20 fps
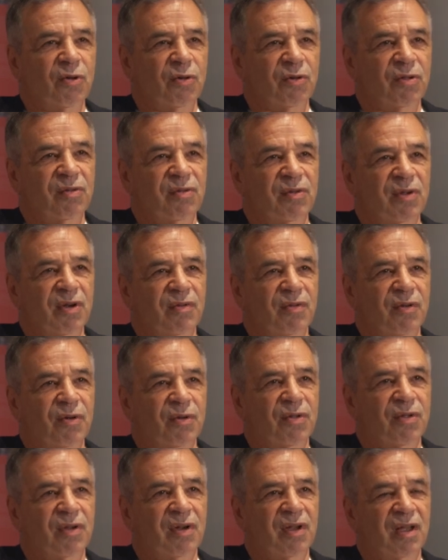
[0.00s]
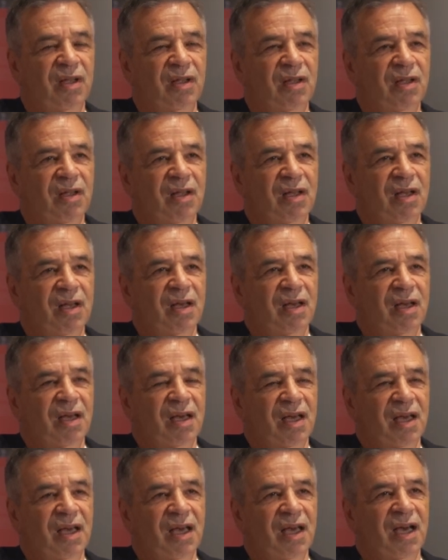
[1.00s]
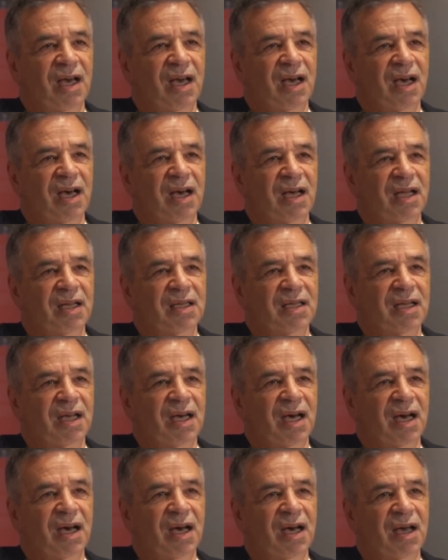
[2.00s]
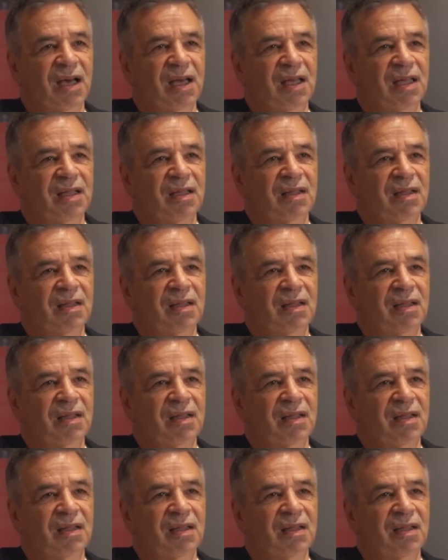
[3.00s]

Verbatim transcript: Joseph's University. And uh,